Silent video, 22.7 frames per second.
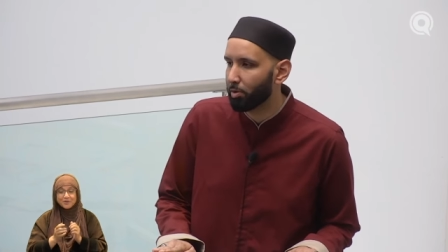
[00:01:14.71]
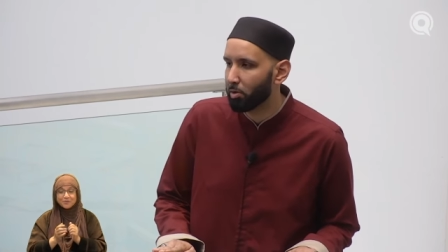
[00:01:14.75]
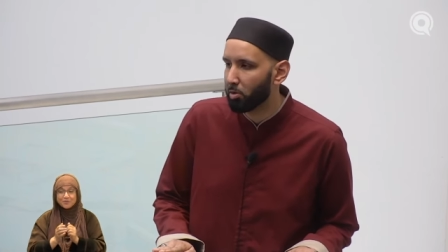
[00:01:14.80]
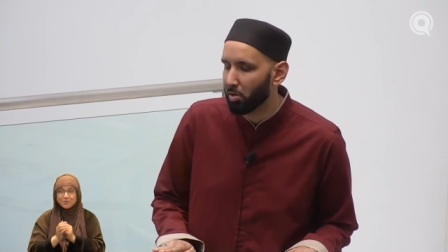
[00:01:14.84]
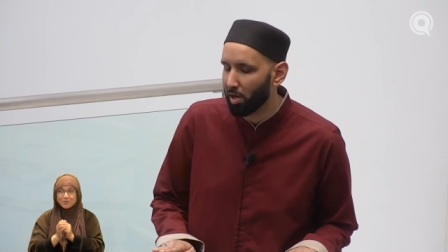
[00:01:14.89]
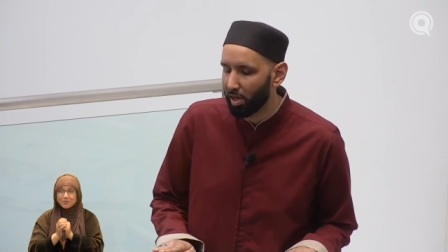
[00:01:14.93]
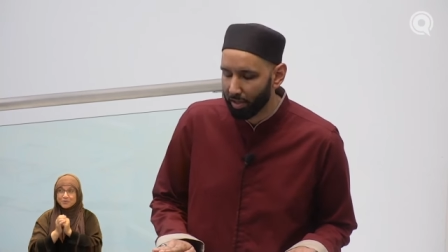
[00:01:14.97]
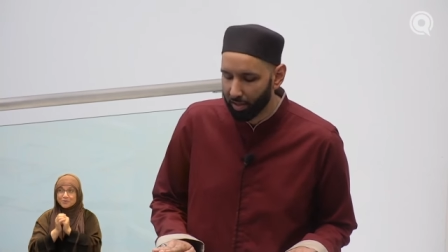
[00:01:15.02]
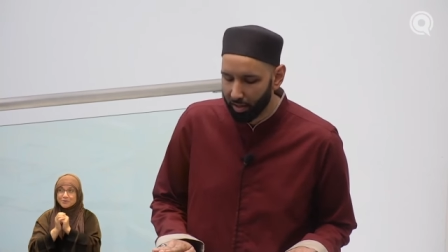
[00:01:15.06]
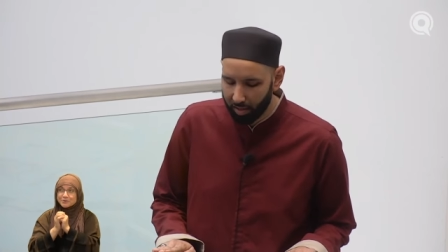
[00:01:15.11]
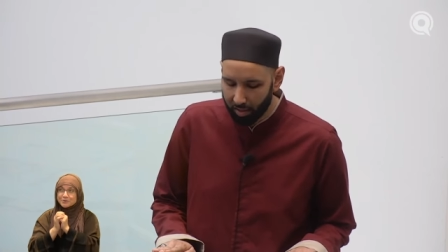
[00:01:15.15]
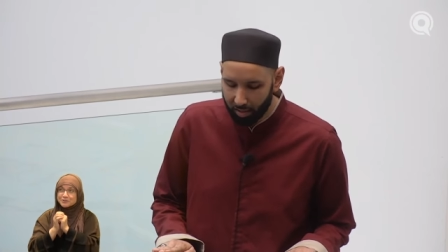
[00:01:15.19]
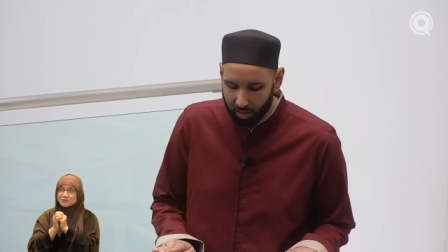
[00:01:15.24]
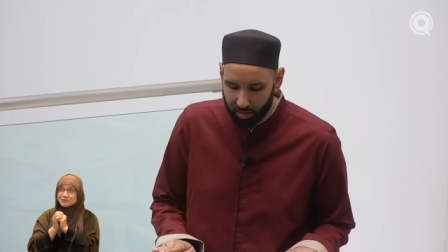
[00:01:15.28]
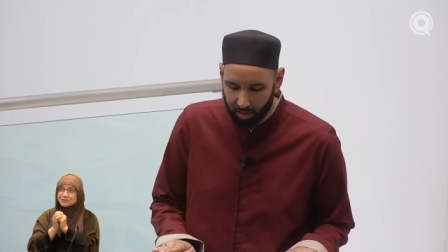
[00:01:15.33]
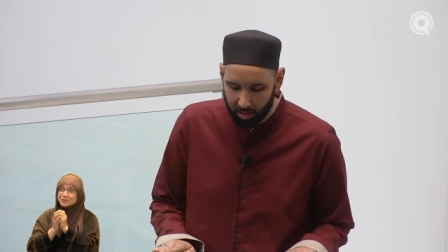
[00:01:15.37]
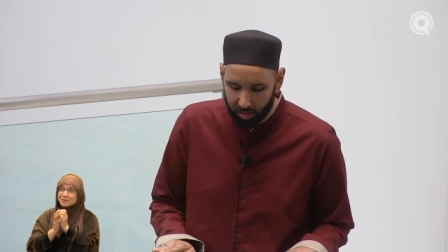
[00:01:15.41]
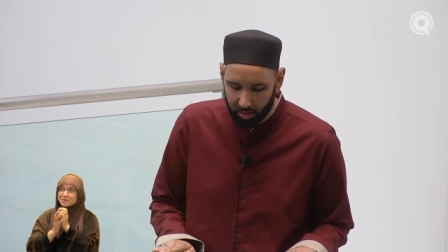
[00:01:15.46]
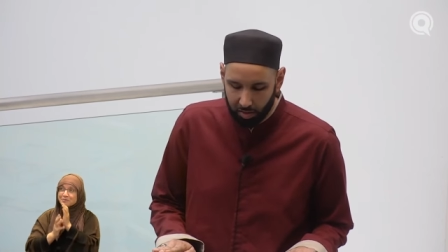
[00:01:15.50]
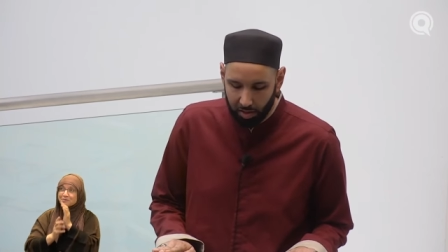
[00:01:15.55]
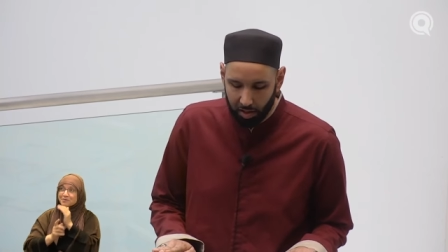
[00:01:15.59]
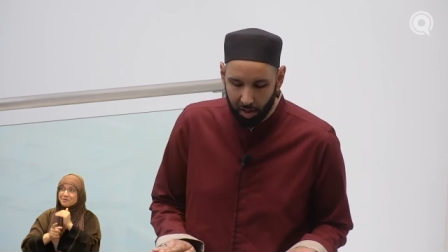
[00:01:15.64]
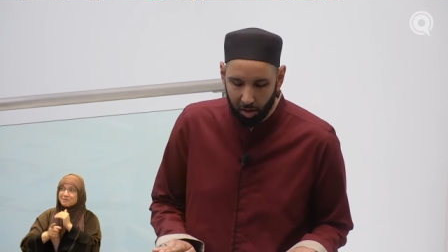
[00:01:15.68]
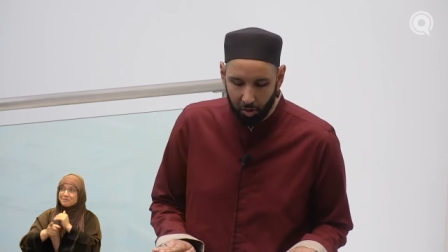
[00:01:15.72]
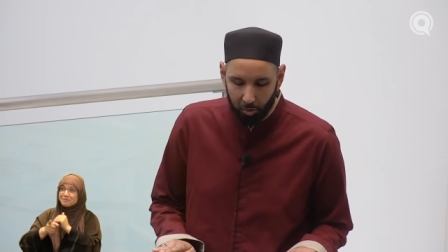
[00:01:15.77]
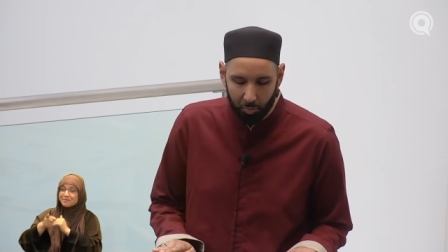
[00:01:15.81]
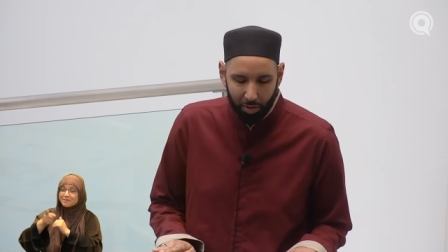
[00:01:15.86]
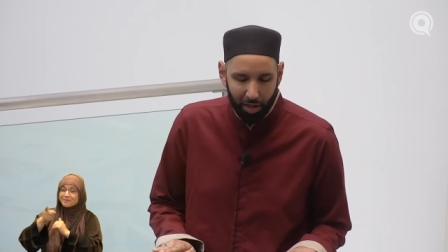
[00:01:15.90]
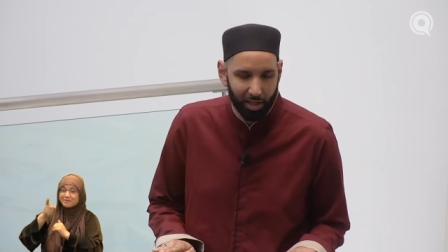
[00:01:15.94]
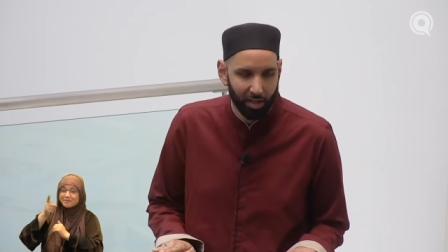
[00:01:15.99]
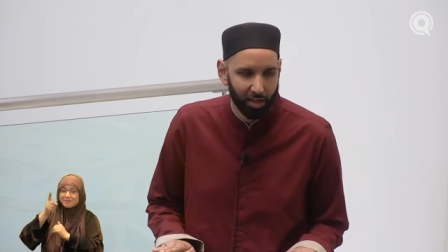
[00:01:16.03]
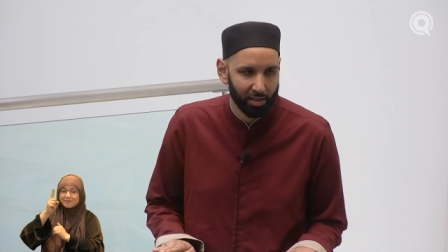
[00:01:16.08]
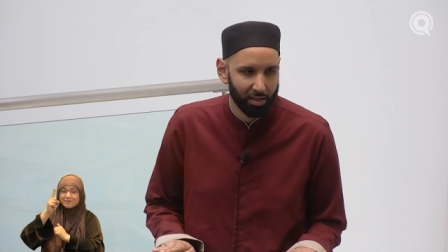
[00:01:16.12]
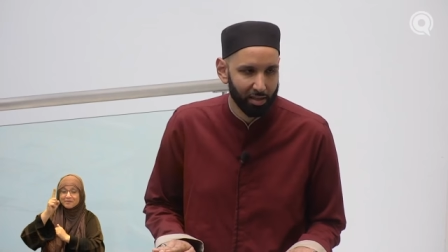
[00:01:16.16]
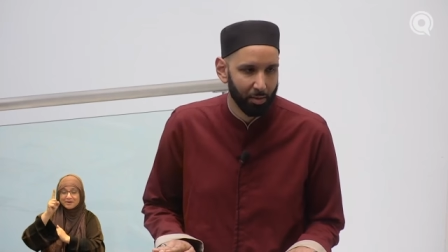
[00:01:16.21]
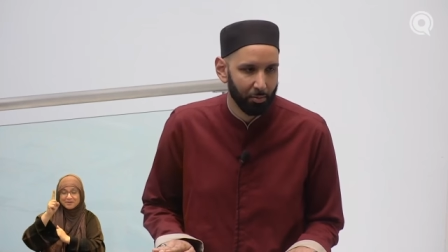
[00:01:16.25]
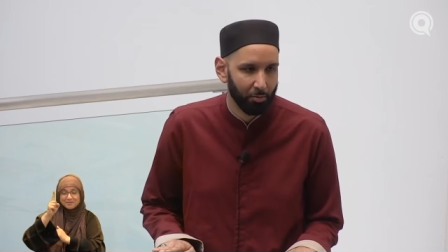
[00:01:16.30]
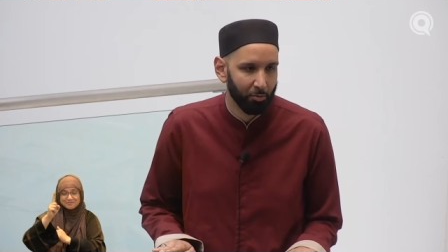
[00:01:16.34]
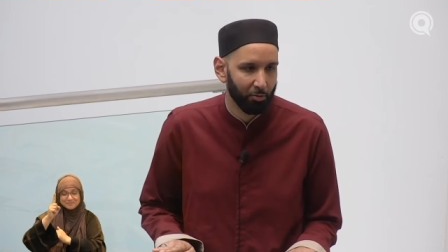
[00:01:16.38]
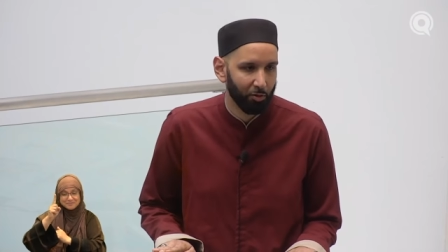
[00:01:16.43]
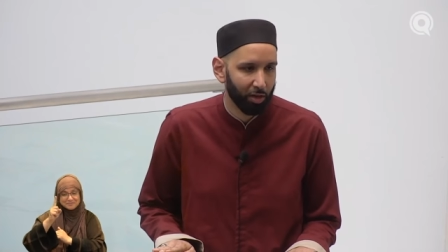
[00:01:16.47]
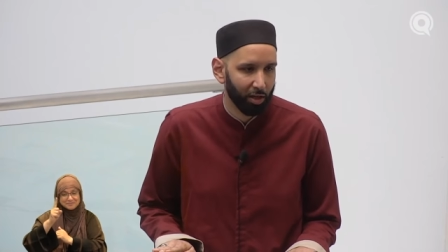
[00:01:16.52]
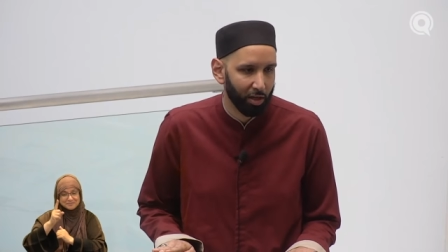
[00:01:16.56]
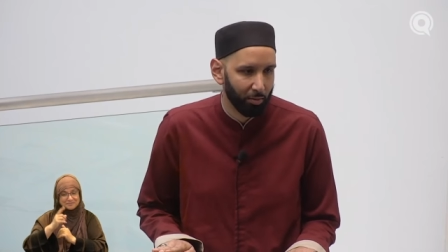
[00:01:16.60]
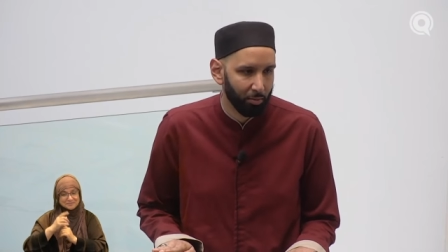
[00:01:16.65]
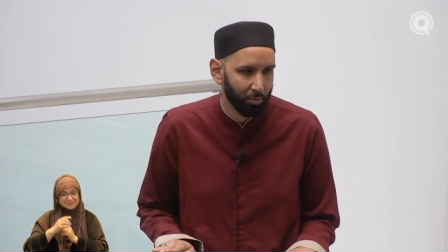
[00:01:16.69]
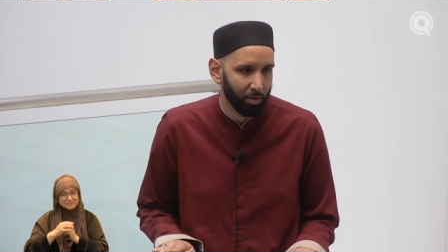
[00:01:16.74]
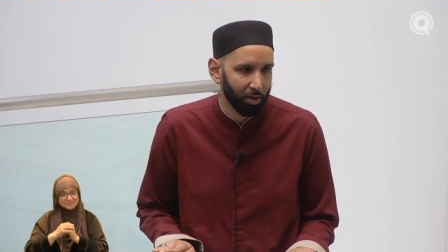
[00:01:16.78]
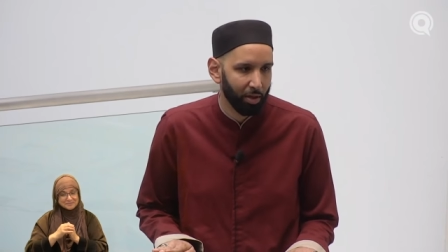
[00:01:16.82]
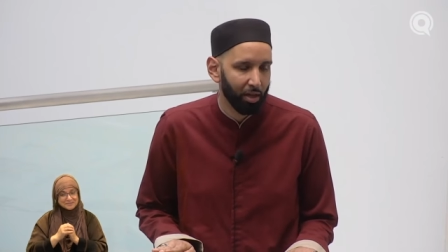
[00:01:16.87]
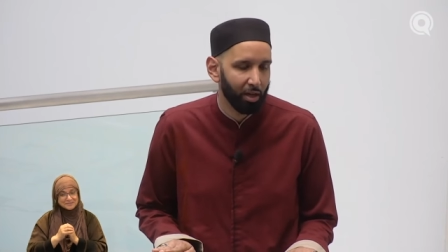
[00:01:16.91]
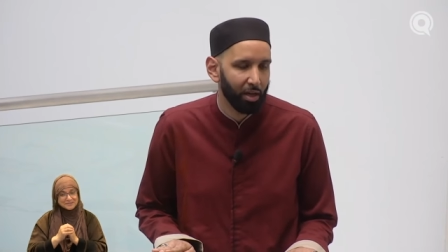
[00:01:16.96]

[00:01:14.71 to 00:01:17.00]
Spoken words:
or unconditionally obeyed except for Him.